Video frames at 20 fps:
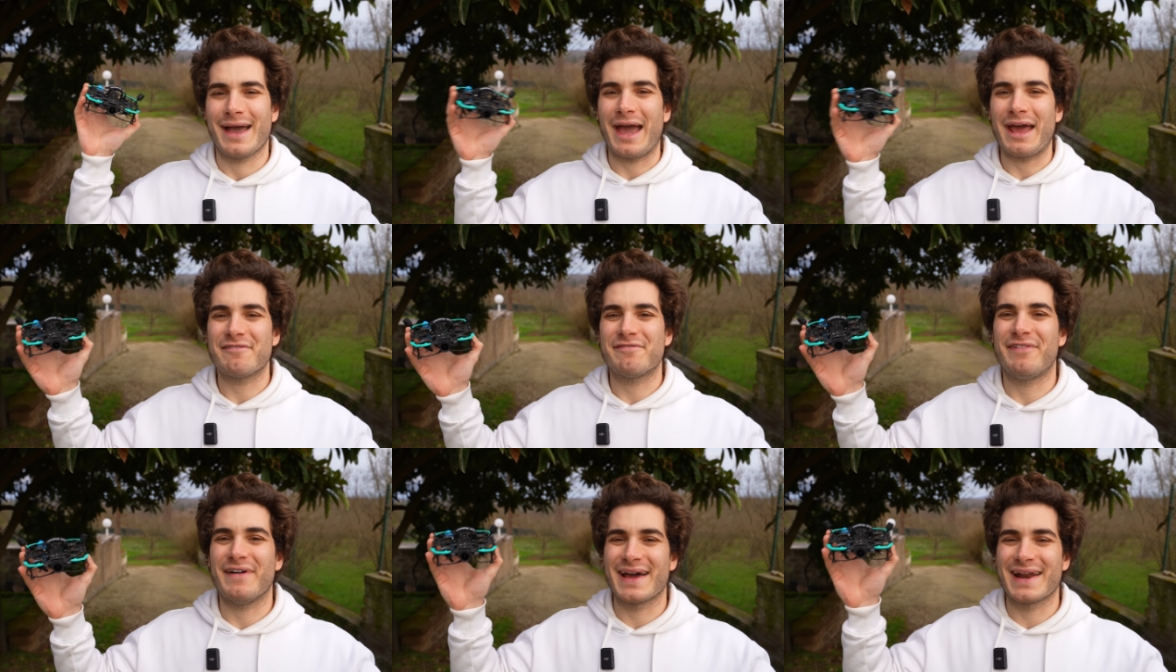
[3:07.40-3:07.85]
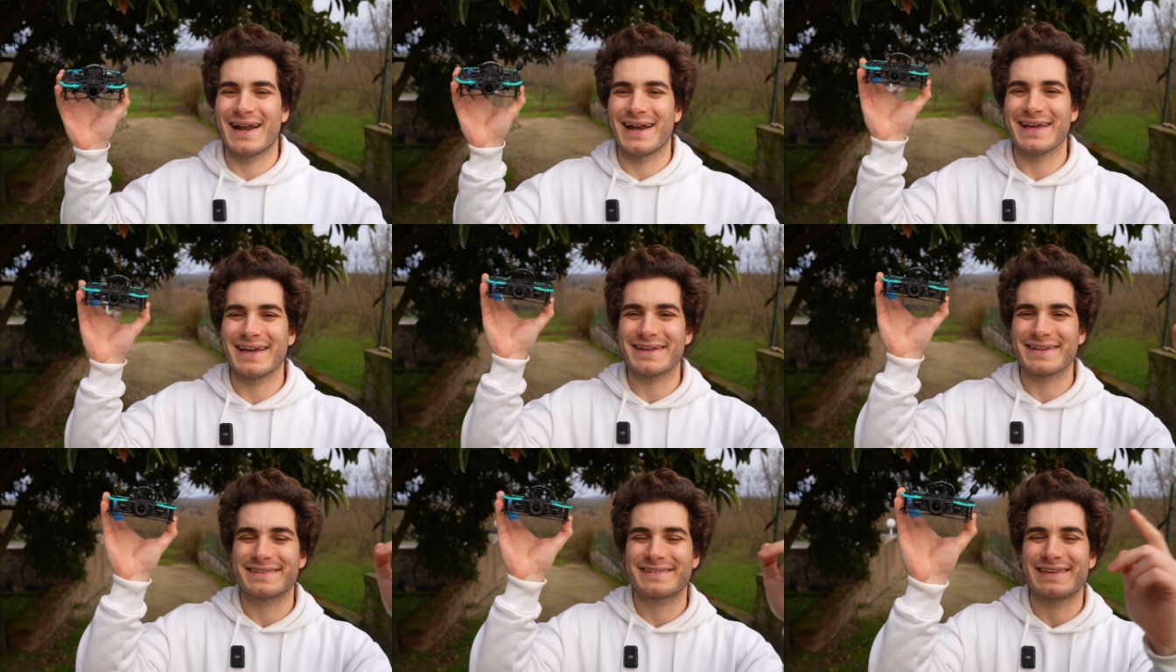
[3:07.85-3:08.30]
And
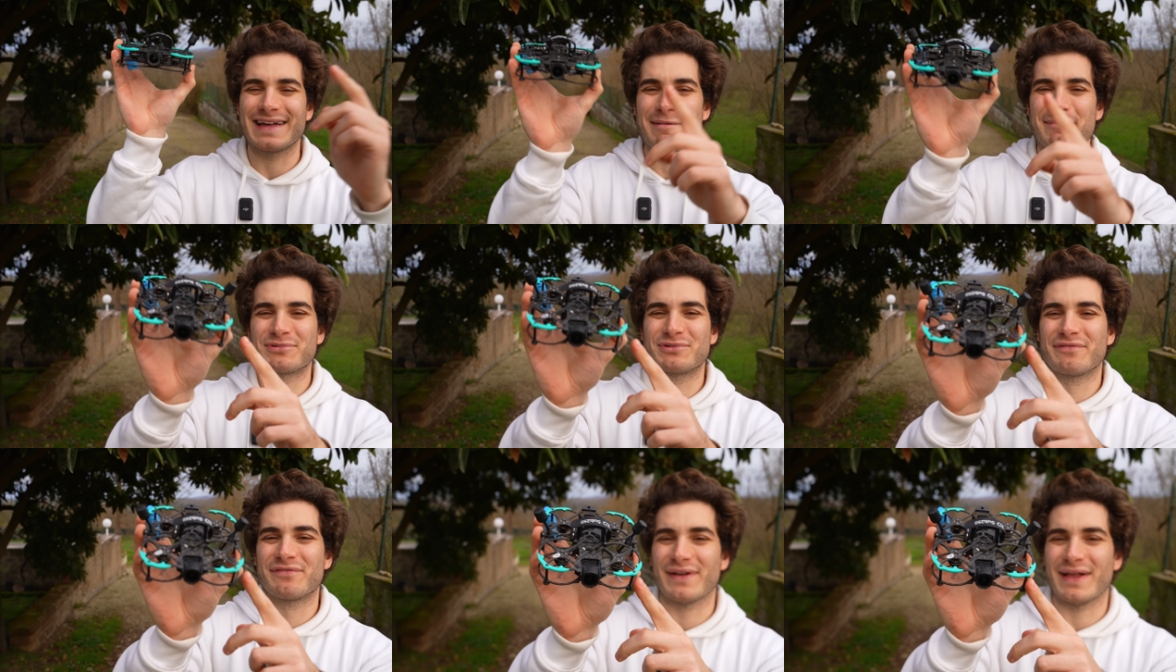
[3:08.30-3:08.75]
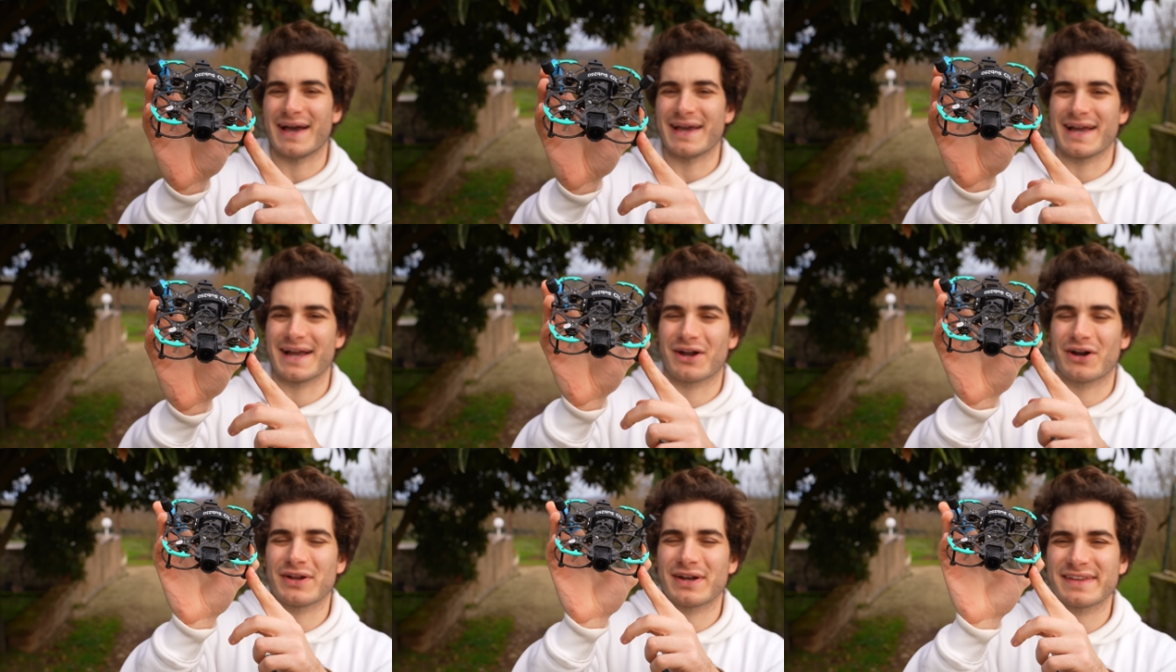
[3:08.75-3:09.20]
finally, it's time to fly.
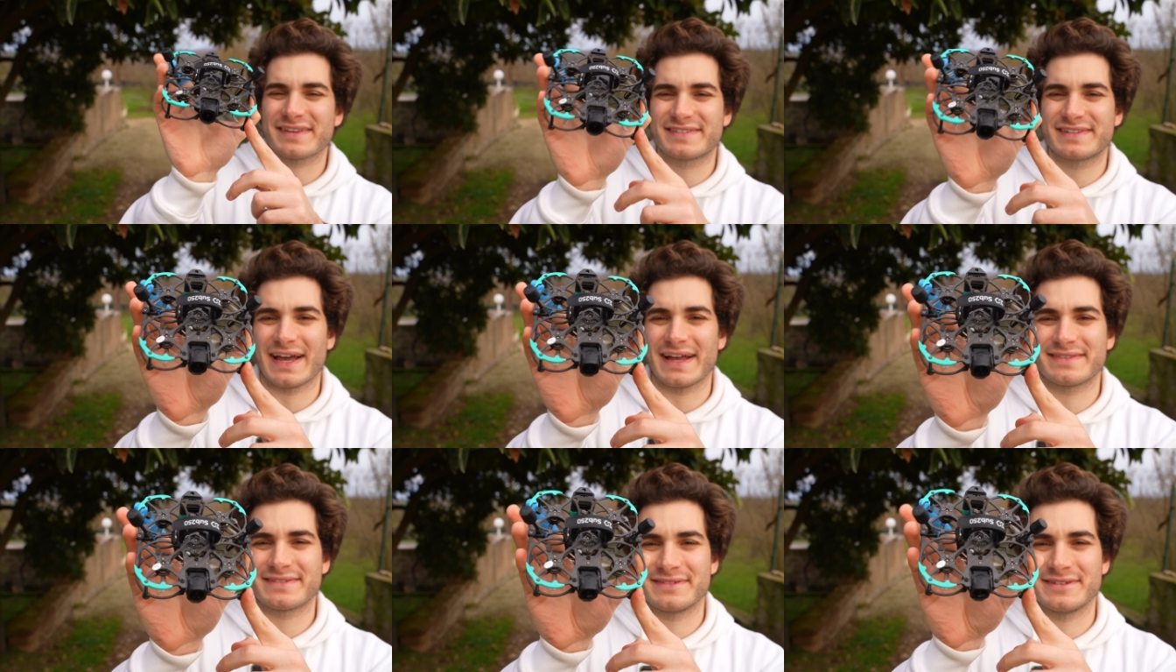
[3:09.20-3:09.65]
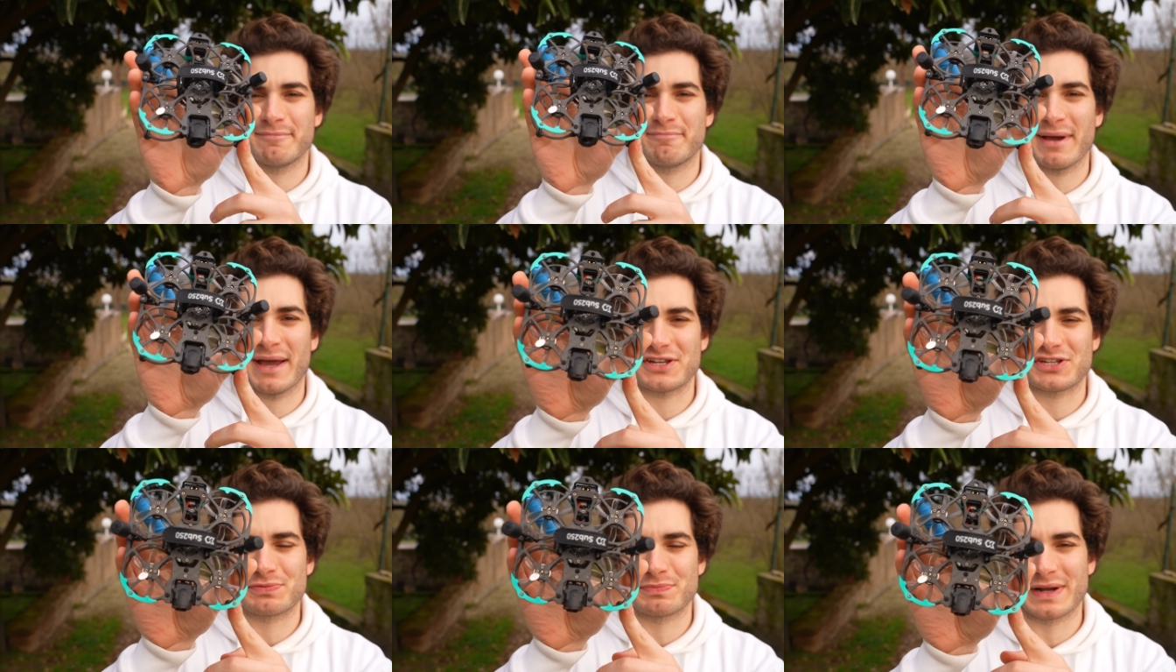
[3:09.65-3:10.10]
I'm gonna set the
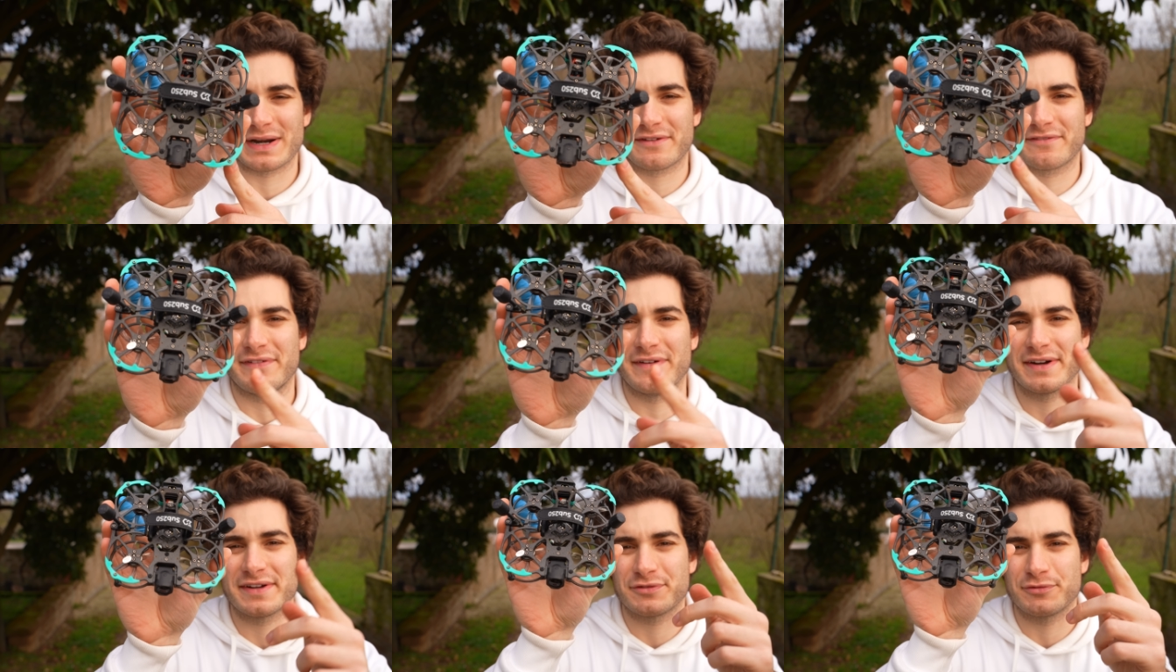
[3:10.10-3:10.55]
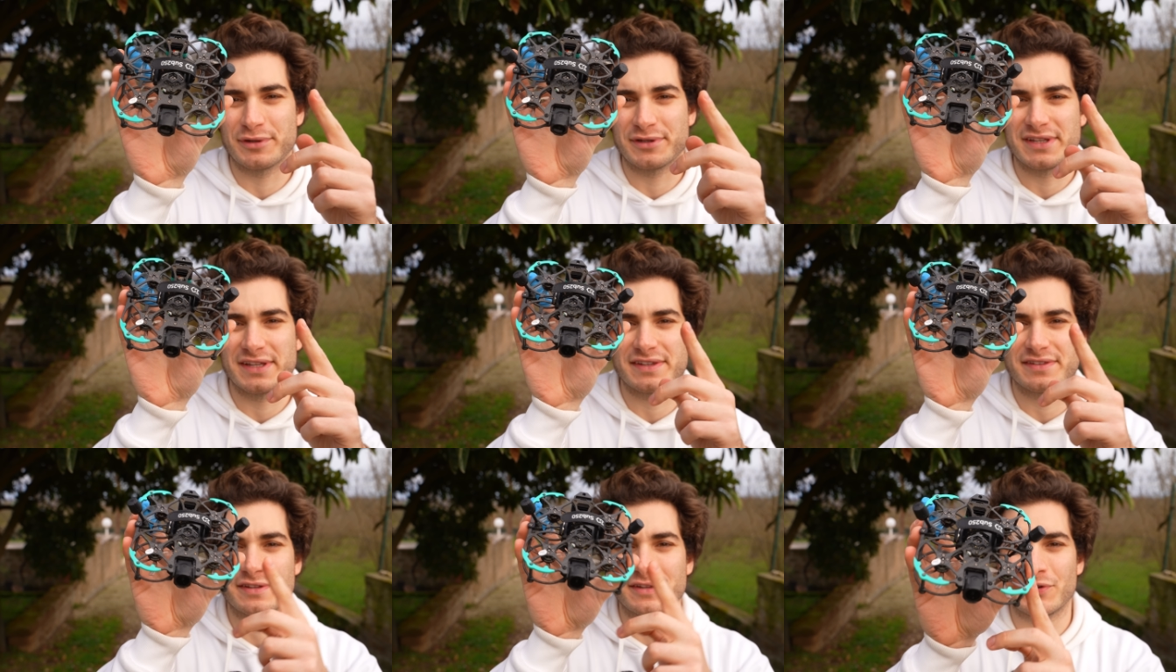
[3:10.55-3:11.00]
benchmark first with
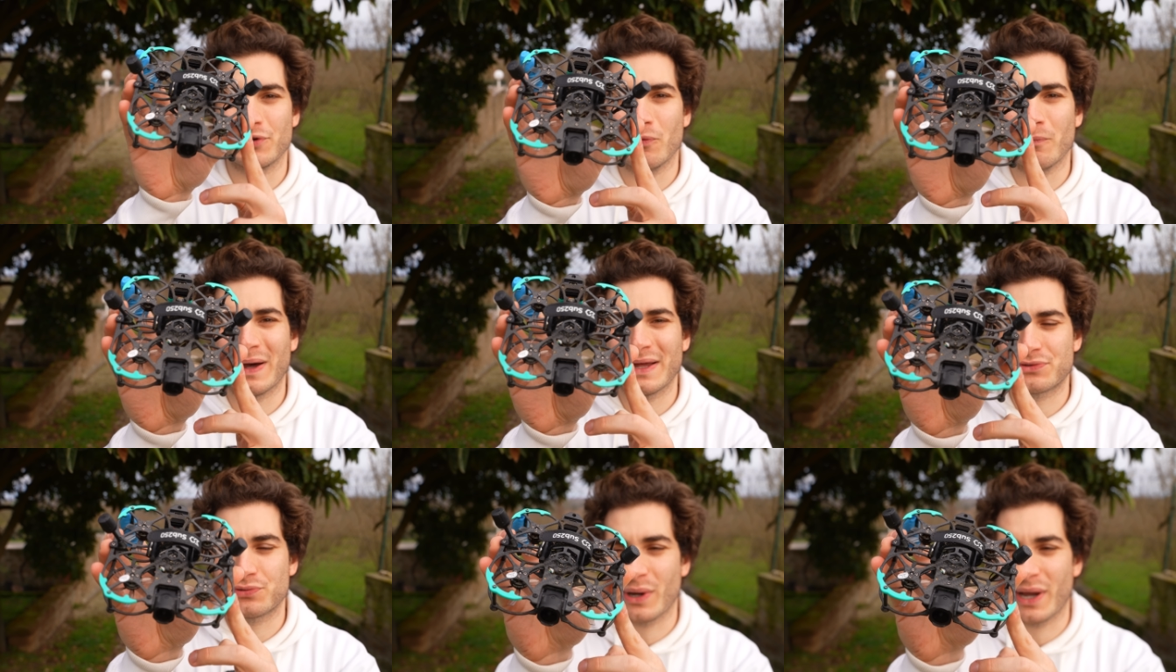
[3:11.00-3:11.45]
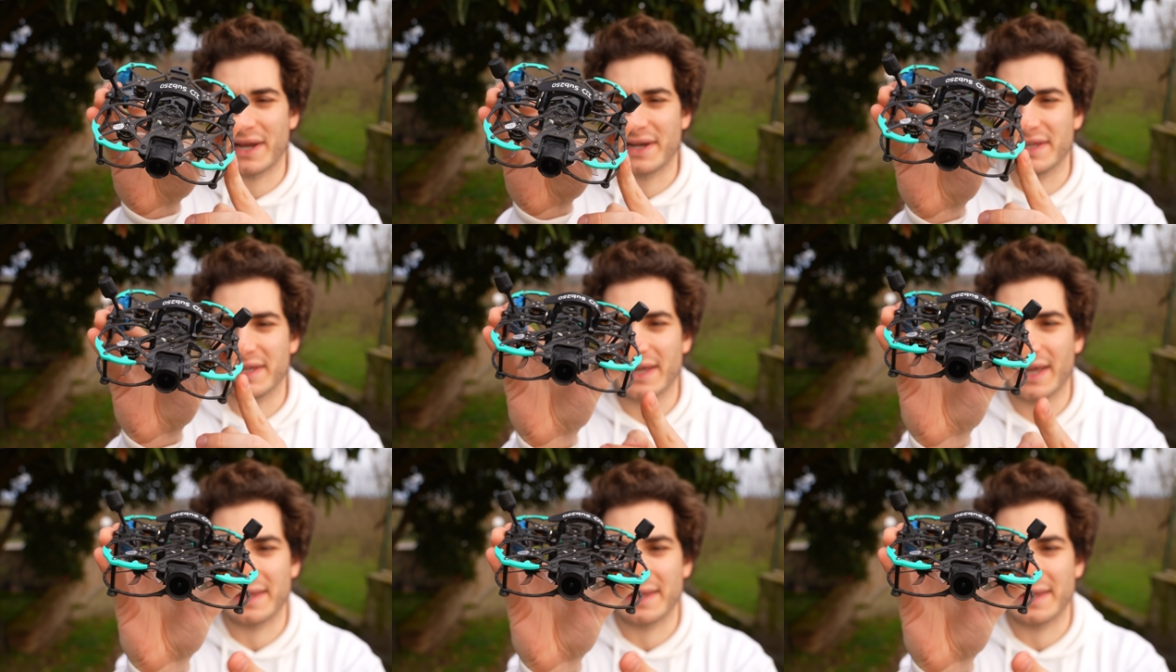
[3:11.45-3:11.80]
this Huma 20